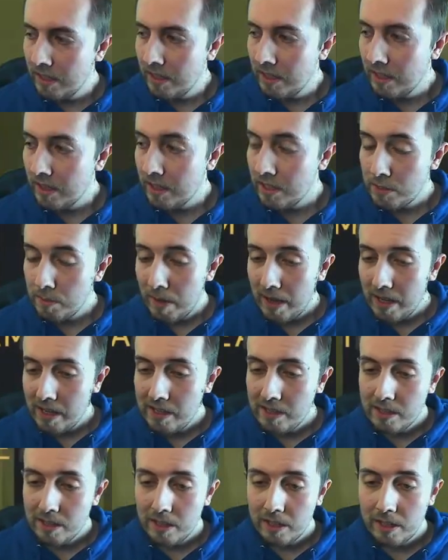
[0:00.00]
the
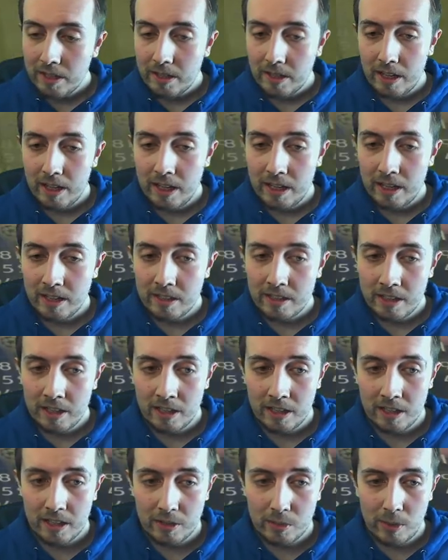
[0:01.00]
space, and
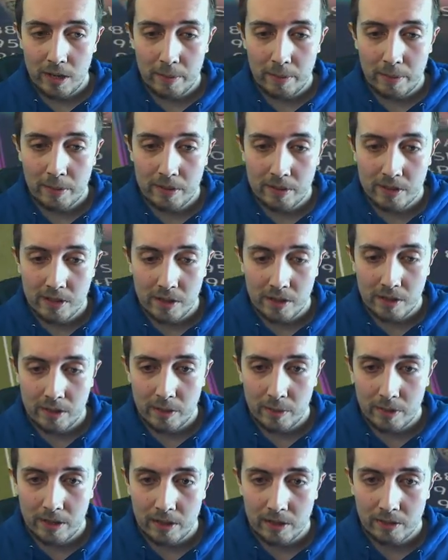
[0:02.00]
that's what happened. So there
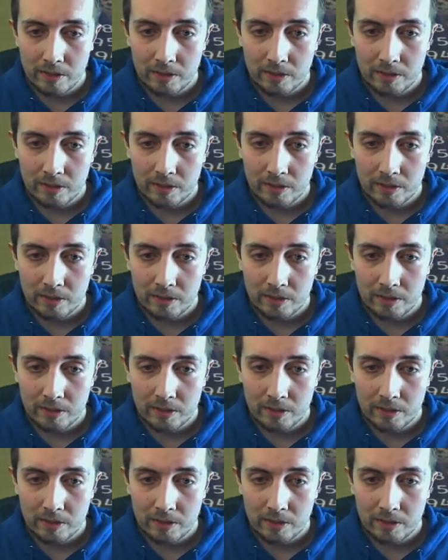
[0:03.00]
we go.